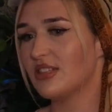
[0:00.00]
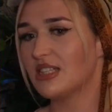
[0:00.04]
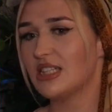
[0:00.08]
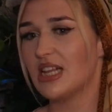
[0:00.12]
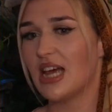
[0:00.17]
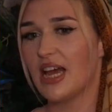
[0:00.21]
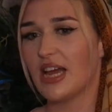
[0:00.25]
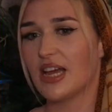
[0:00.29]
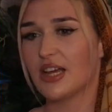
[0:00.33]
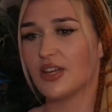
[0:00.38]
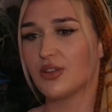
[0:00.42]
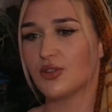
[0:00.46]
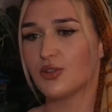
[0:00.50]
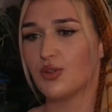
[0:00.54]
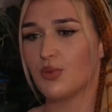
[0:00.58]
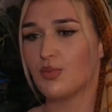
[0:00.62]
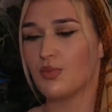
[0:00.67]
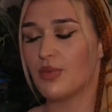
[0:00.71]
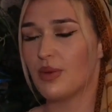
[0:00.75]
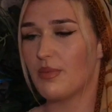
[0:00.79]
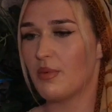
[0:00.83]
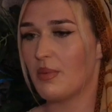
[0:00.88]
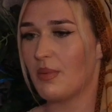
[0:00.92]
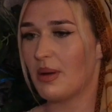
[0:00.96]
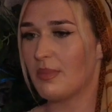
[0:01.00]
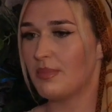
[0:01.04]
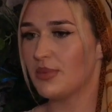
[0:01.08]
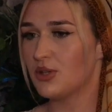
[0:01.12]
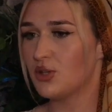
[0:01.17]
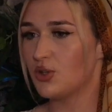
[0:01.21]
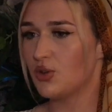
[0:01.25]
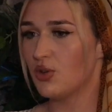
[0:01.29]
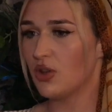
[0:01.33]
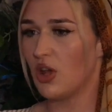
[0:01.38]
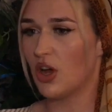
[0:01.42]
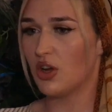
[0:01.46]
Whereas like some women might
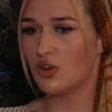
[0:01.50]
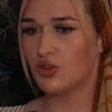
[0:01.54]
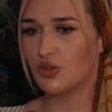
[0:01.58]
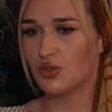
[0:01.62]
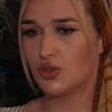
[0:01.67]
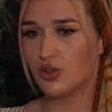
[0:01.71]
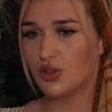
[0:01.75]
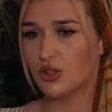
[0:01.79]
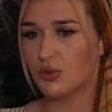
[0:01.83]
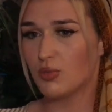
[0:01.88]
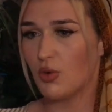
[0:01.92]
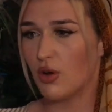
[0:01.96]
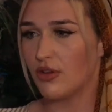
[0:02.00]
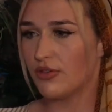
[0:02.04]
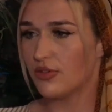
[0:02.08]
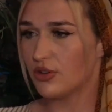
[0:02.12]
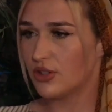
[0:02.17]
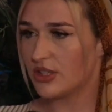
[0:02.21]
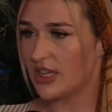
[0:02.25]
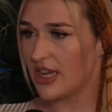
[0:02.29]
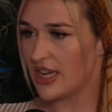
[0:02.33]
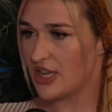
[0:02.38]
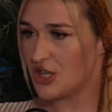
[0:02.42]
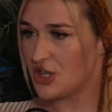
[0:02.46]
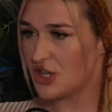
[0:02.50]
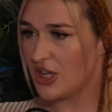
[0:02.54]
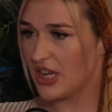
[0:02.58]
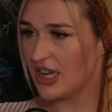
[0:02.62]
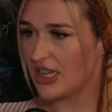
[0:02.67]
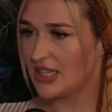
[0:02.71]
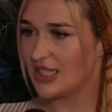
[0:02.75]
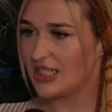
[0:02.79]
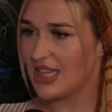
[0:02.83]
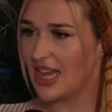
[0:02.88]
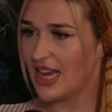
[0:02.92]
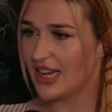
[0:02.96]
be too large or too small for certain
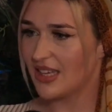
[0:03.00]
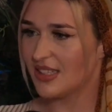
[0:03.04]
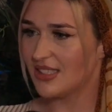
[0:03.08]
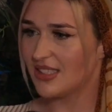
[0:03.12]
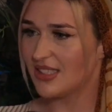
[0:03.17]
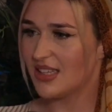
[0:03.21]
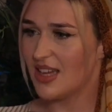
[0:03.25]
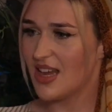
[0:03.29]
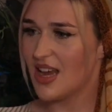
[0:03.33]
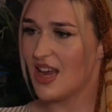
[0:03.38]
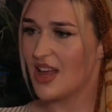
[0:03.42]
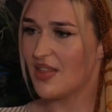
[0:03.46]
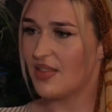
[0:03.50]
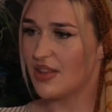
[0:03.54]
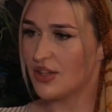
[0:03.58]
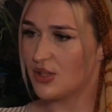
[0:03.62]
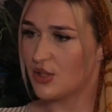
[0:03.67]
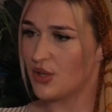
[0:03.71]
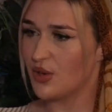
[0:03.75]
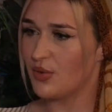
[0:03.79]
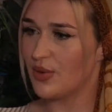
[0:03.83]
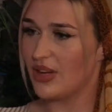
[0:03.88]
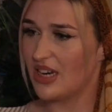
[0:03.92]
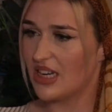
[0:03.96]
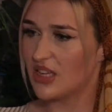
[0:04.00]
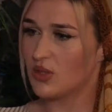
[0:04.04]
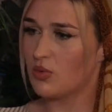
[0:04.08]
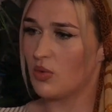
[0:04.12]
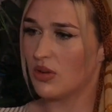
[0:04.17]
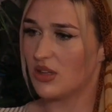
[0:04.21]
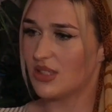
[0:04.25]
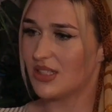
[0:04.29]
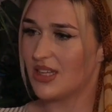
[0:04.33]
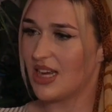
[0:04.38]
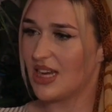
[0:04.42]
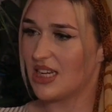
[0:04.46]
jeans, leggings. It
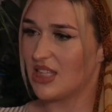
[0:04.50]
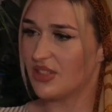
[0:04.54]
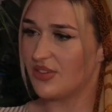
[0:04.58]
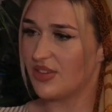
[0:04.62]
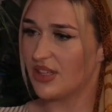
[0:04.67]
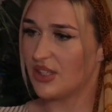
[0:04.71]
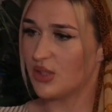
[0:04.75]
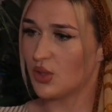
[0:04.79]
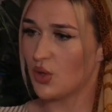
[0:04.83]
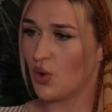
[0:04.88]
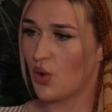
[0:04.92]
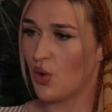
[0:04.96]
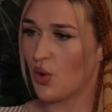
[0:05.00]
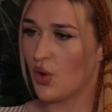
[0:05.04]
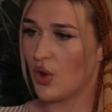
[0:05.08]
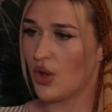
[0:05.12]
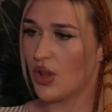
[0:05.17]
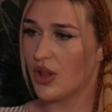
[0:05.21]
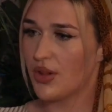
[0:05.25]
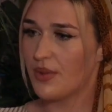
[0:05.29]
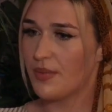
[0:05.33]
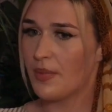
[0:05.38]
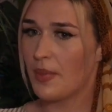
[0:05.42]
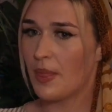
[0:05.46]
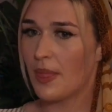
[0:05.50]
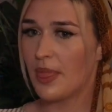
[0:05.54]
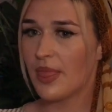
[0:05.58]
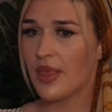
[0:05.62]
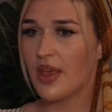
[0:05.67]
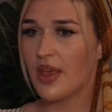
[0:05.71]
is one size fits all.